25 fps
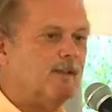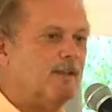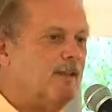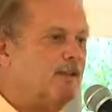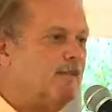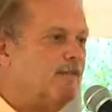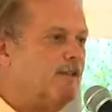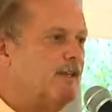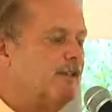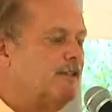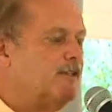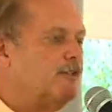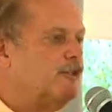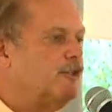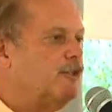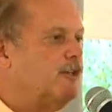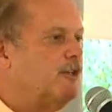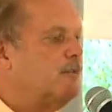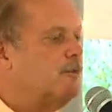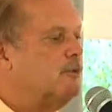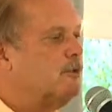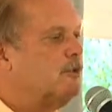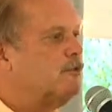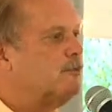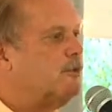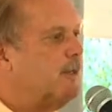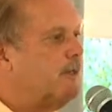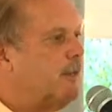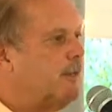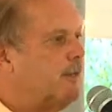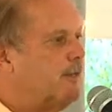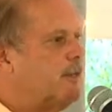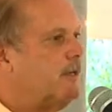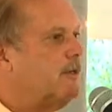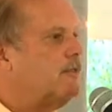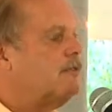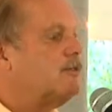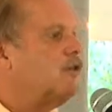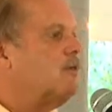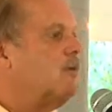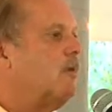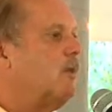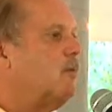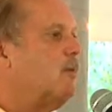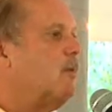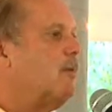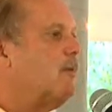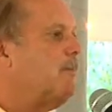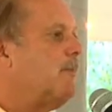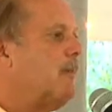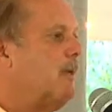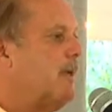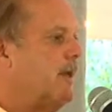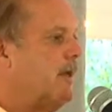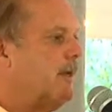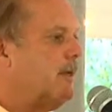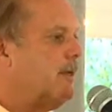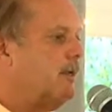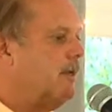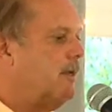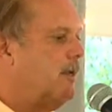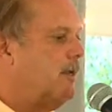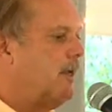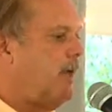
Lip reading: if they could sell books. But anyhow, so I went back